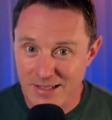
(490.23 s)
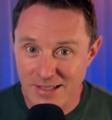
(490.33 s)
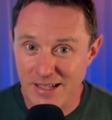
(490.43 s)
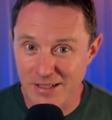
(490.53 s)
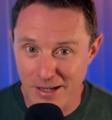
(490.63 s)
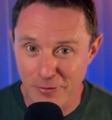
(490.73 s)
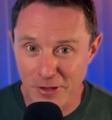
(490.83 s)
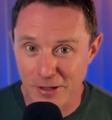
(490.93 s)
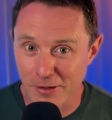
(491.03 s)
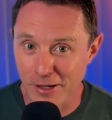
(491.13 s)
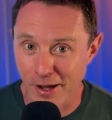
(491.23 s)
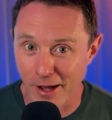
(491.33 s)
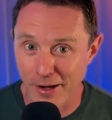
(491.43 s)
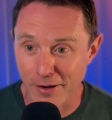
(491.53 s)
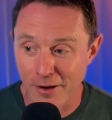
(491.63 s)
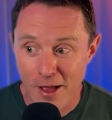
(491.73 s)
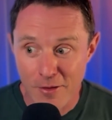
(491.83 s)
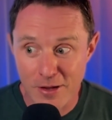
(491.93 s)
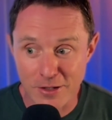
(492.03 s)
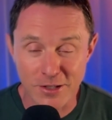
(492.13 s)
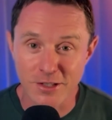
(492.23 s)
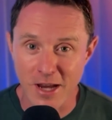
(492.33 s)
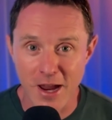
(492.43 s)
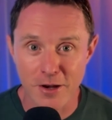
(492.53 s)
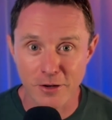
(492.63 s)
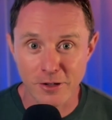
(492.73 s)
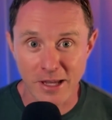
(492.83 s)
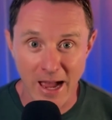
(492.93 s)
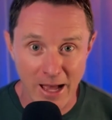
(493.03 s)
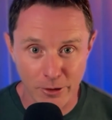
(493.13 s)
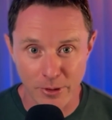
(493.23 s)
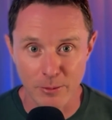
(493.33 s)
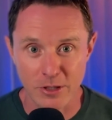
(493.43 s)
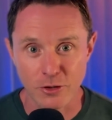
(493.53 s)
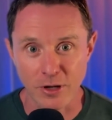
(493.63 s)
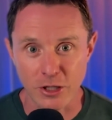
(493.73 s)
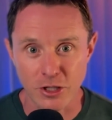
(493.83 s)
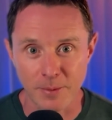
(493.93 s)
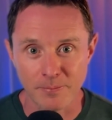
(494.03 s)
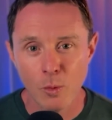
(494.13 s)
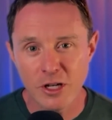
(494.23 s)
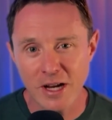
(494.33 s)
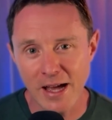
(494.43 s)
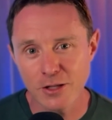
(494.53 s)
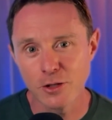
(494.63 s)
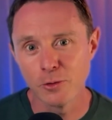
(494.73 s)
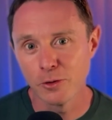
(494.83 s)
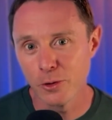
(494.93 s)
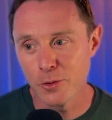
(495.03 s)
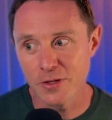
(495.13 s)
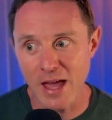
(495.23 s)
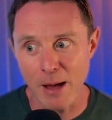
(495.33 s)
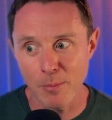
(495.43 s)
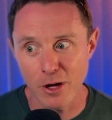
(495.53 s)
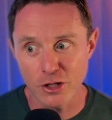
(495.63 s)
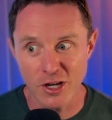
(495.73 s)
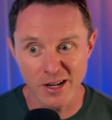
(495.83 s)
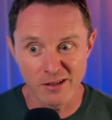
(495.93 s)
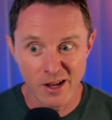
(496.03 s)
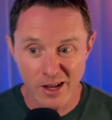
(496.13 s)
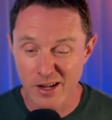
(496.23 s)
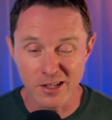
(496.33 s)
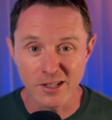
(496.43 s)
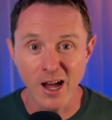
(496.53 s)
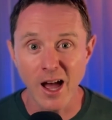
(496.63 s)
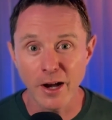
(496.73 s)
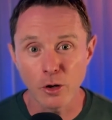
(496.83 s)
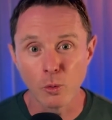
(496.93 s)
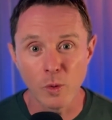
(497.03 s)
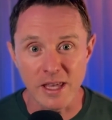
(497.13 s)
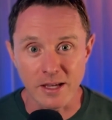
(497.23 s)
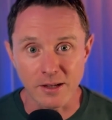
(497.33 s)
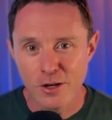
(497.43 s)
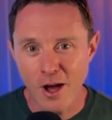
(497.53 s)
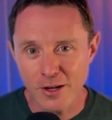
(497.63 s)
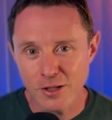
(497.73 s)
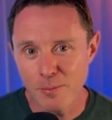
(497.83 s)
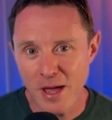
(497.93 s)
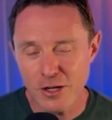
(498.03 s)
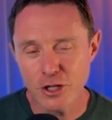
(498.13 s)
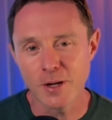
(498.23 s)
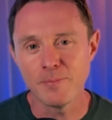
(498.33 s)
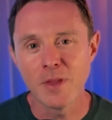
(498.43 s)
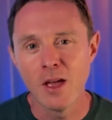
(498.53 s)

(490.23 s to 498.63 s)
significantly higher than standard calorie restriction, which has you lose that much in an entire week. Not to mention,